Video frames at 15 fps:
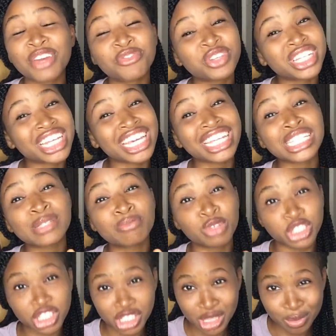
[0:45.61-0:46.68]
every day as
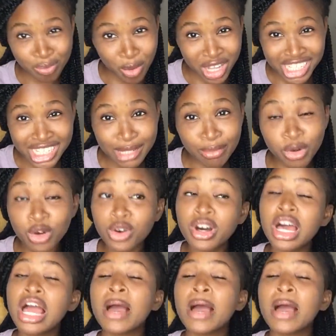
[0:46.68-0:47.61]
much as possible.